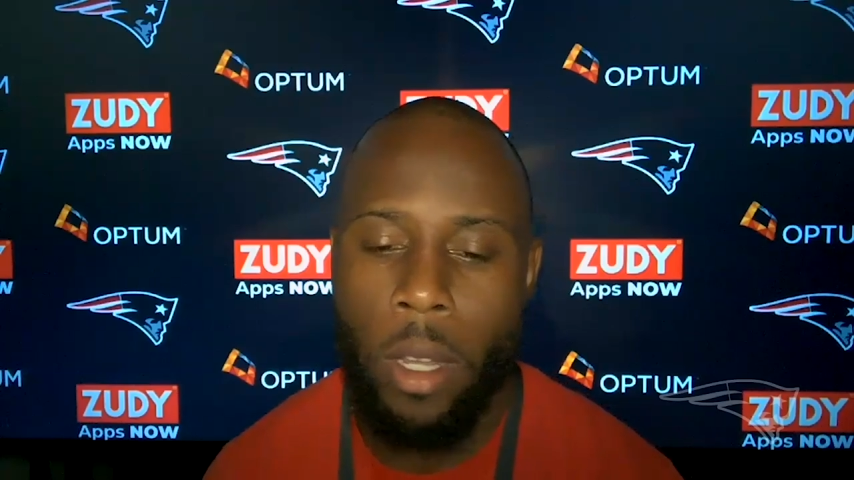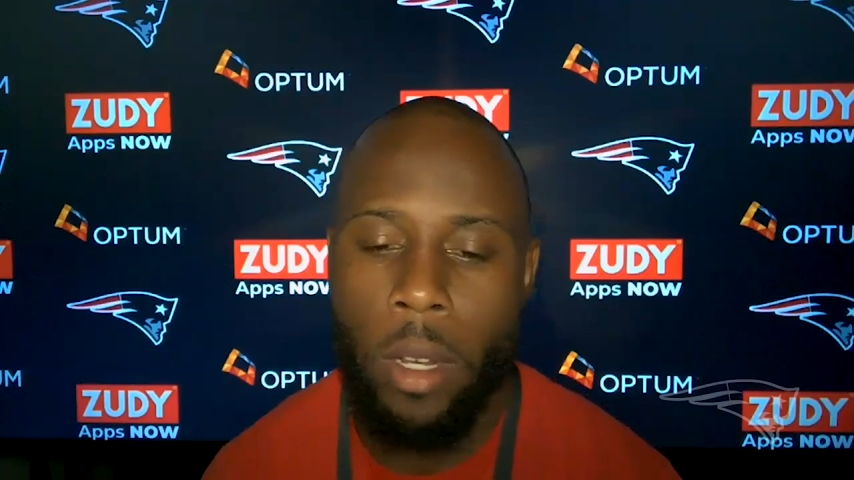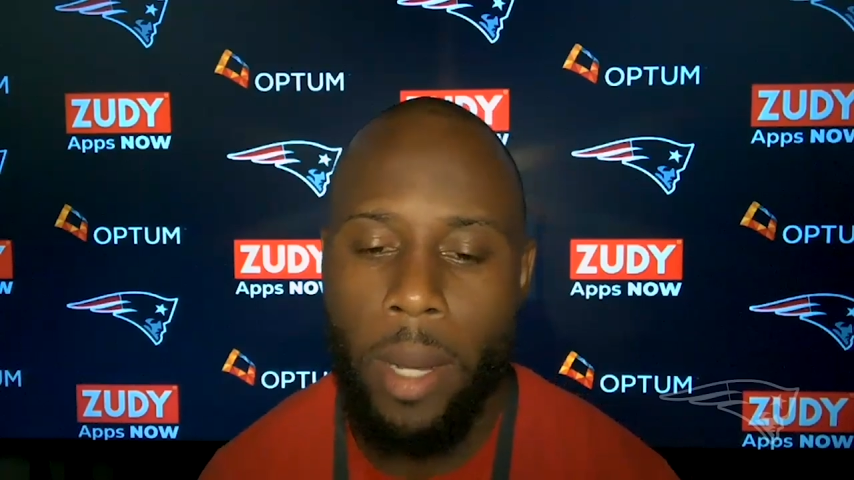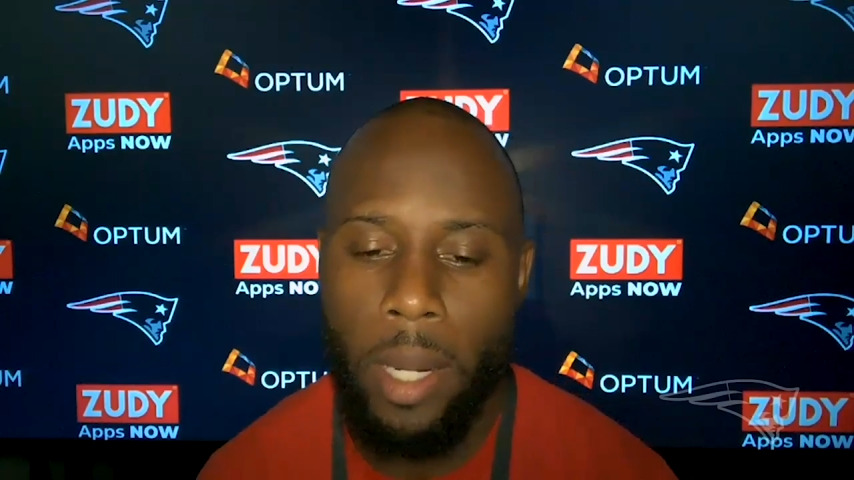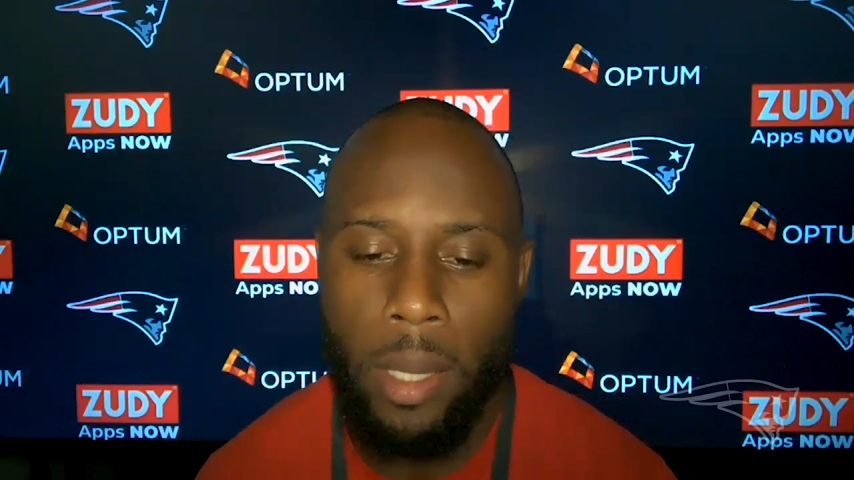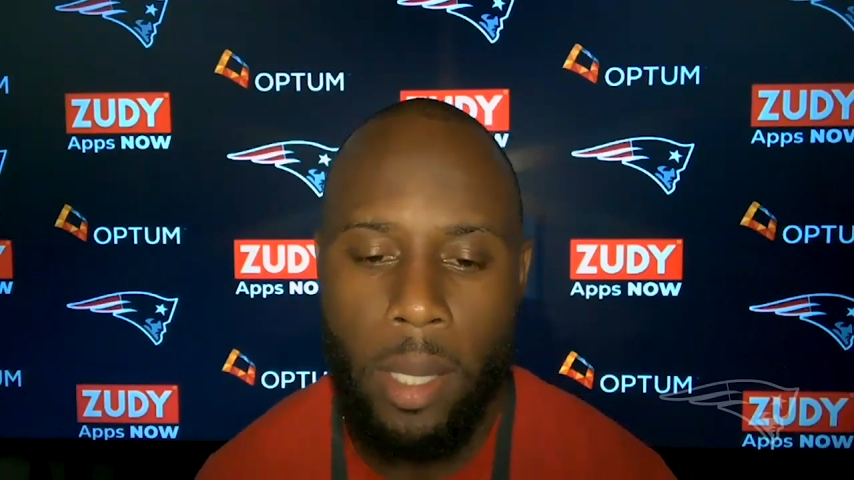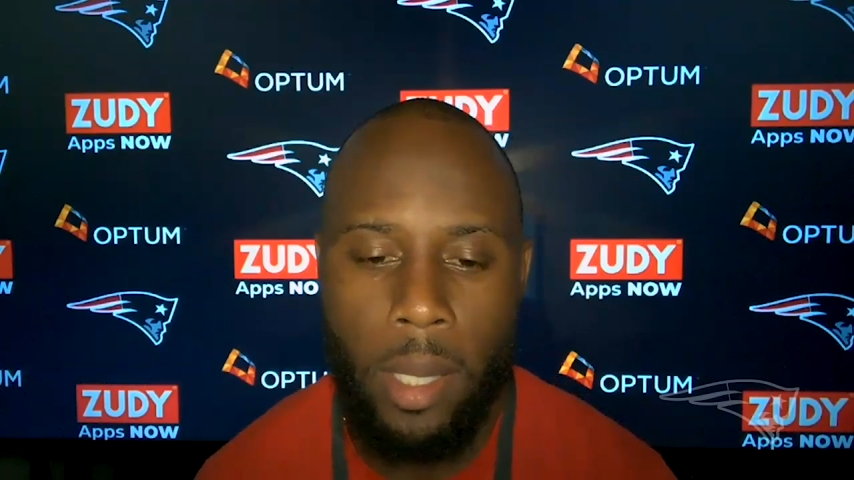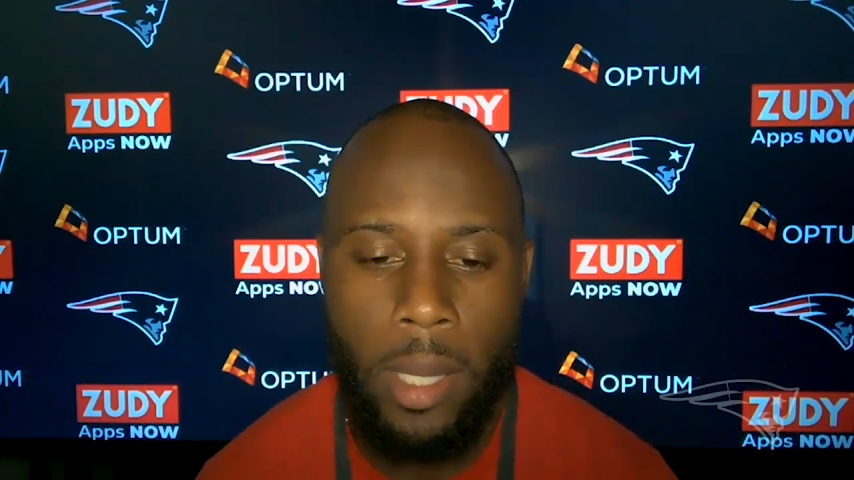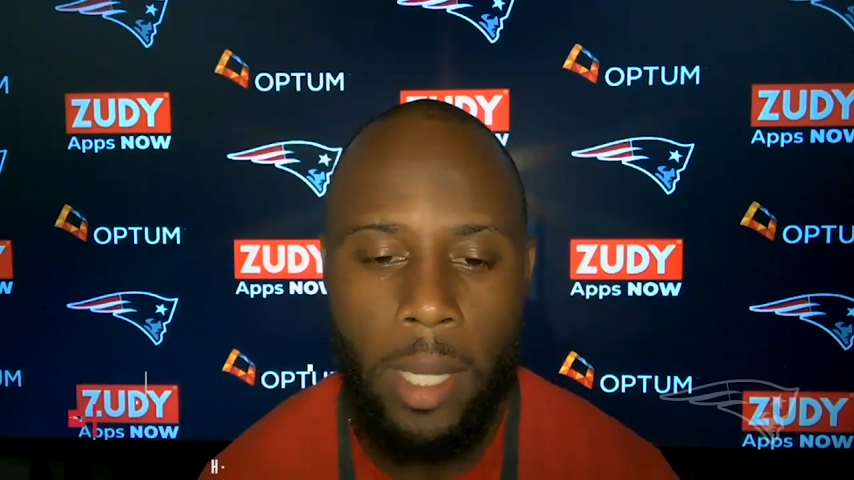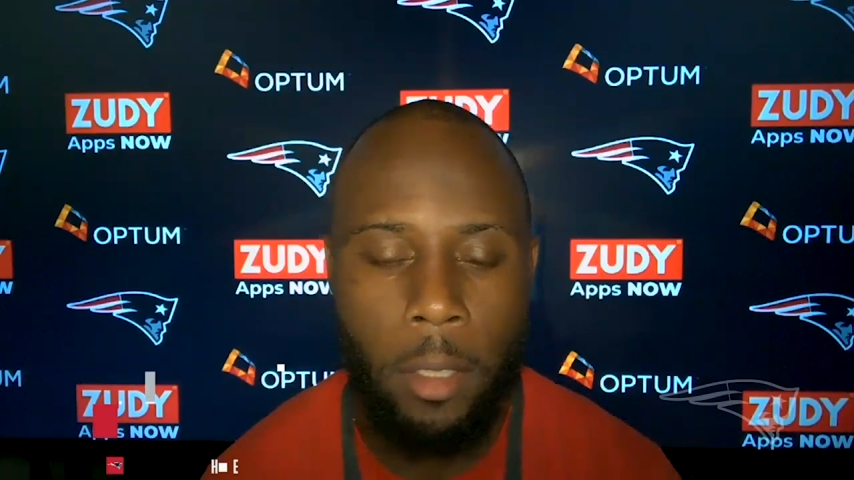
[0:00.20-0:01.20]
You know, honestly,
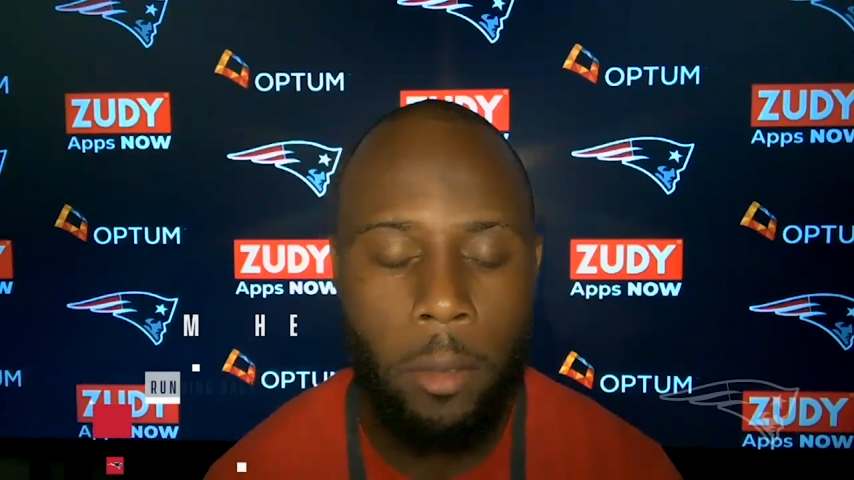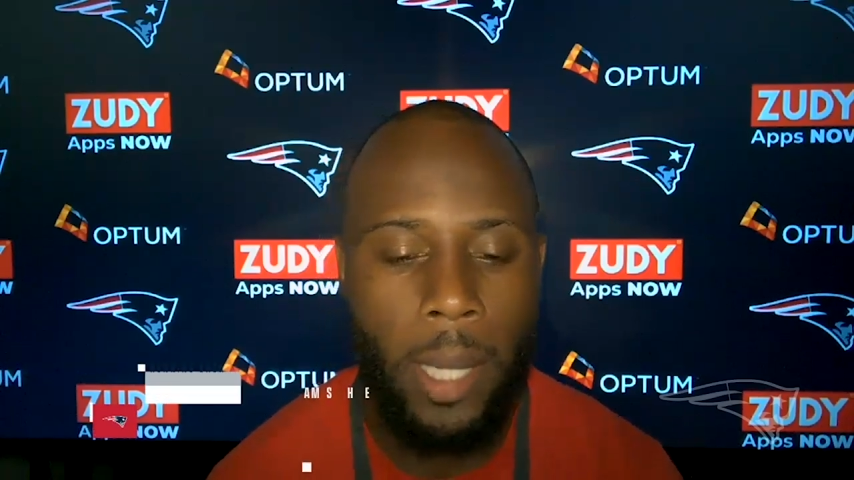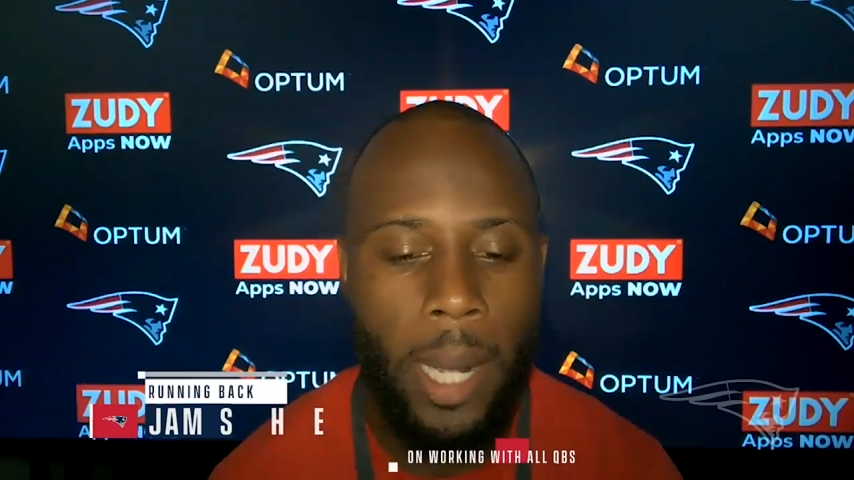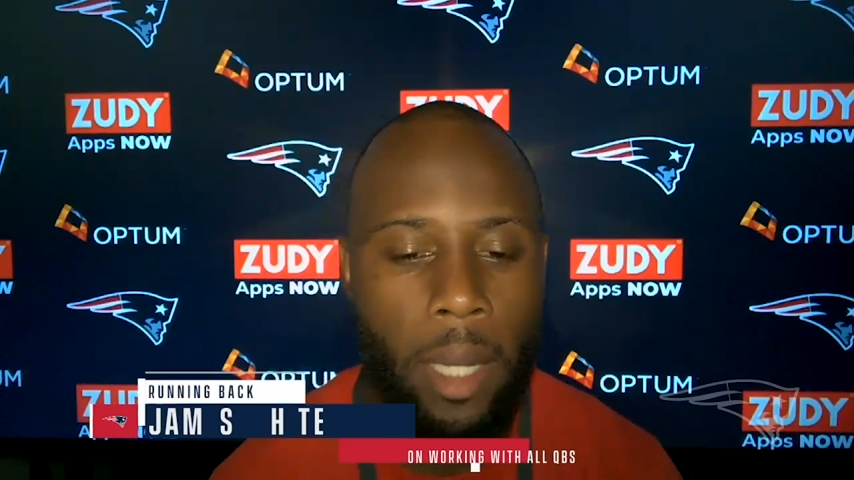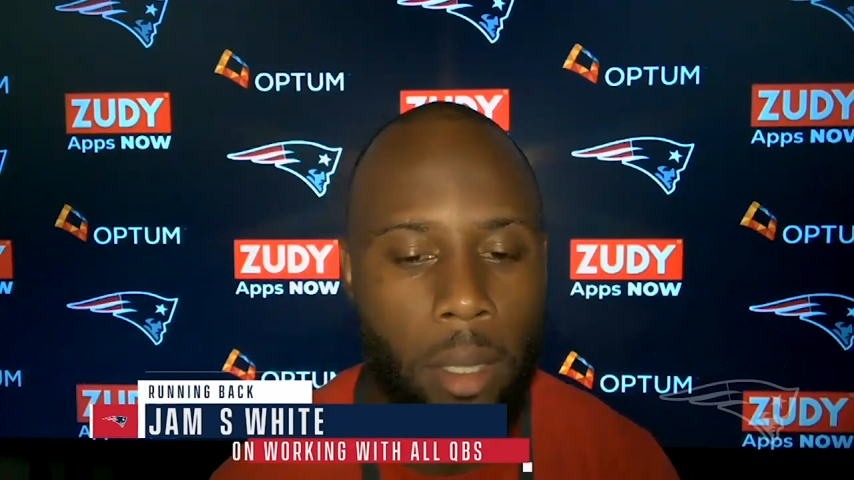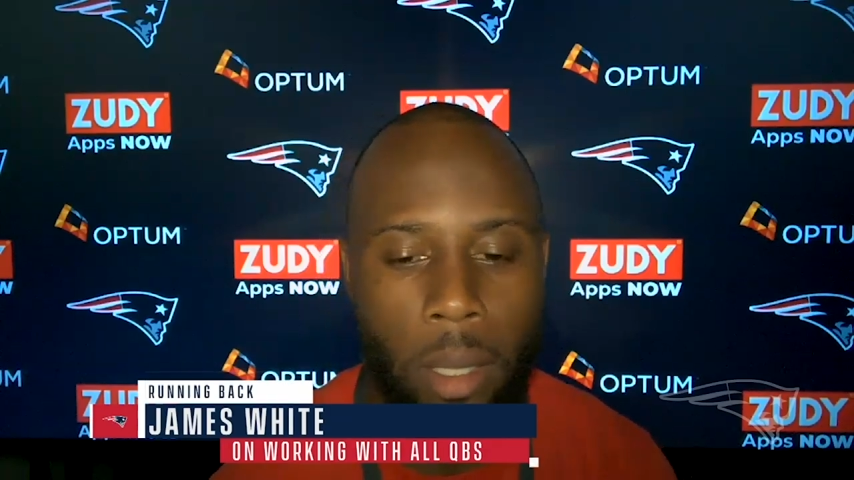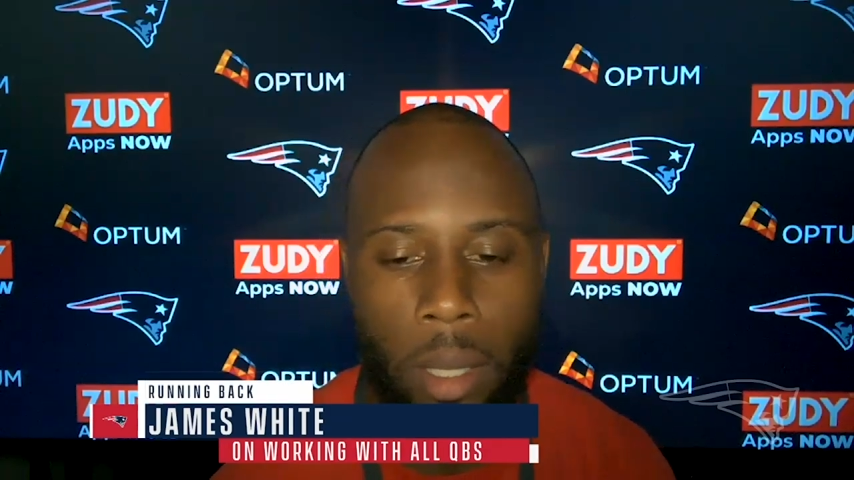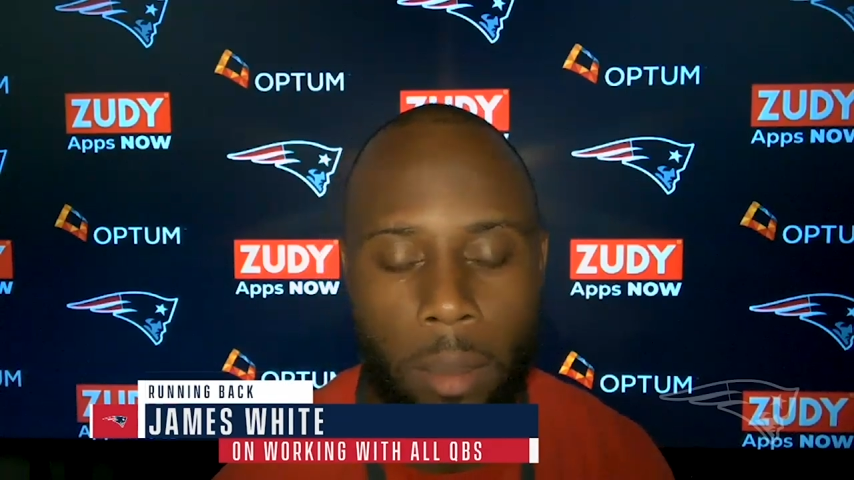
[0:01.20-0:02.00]
it's not too challenging.